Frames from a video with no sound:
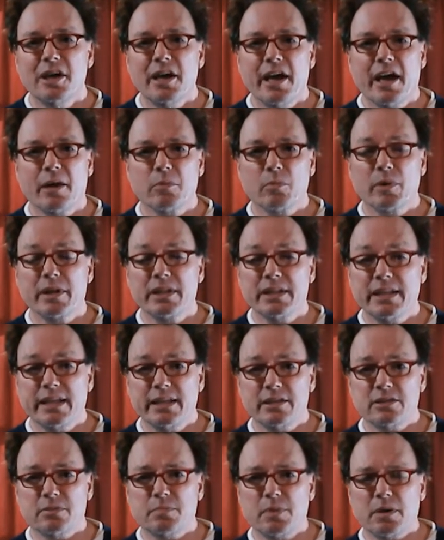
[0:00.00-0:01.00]
and we
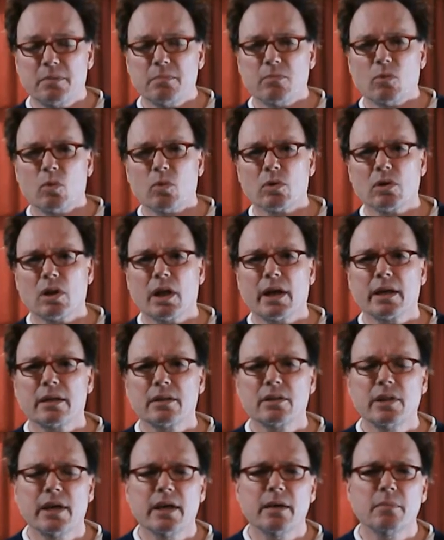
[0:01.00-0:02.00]
need to be more like
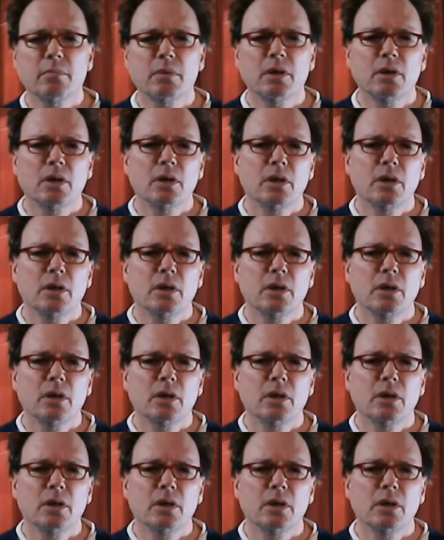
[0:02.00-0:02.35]
them.